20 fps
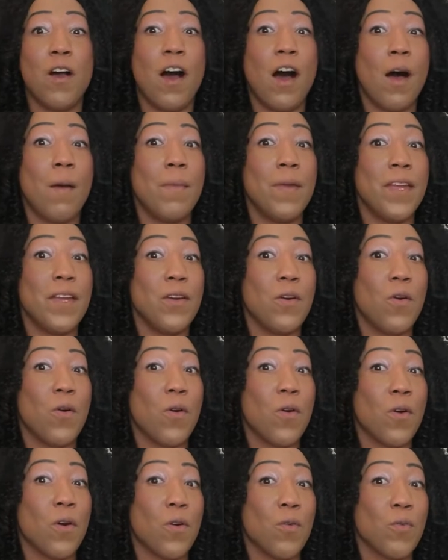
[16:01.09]
hobby
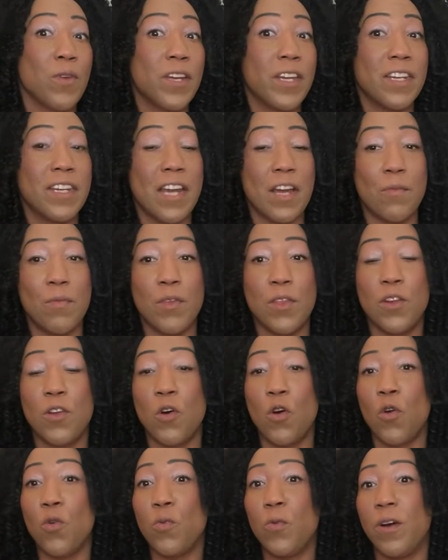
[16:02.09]
or reconnect with an
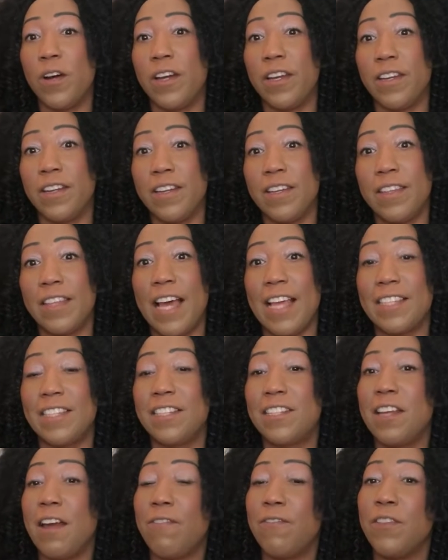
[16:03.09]
old one.
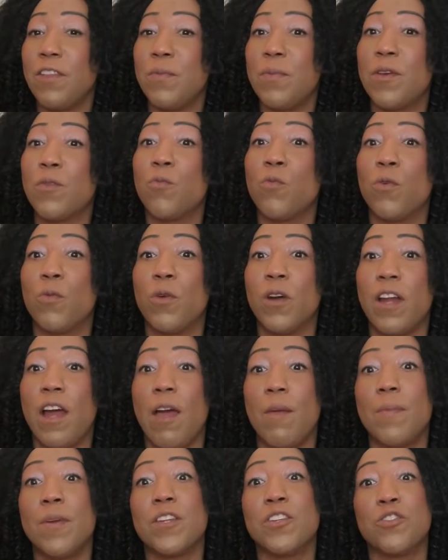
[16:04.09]
That's definitely been what
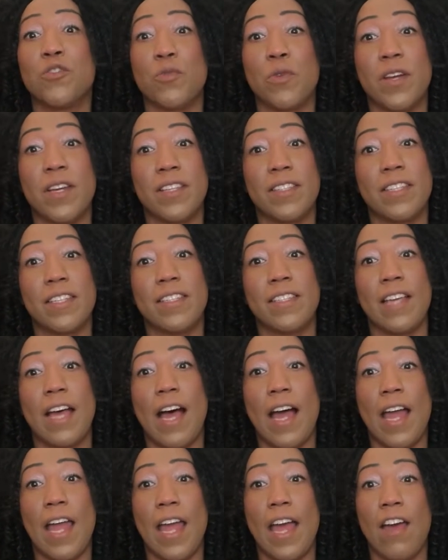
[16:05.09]
I've been doing since
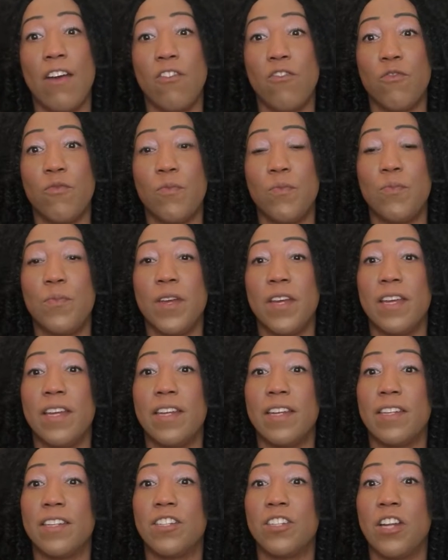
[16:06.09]
I have
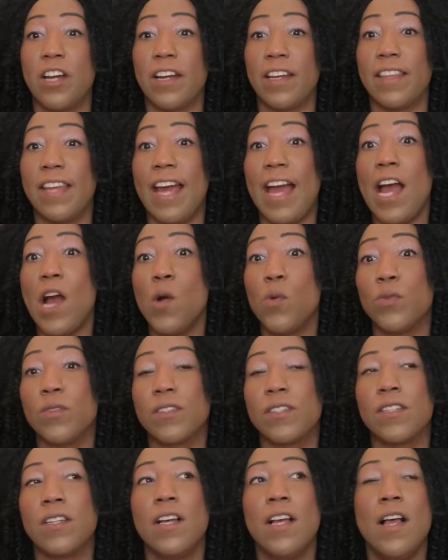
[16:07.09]
been stuck in the
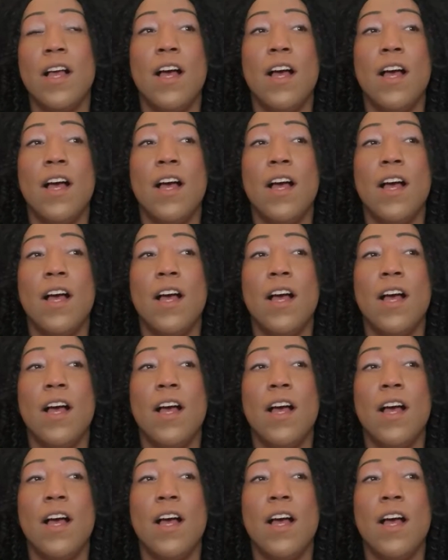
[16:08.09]
house.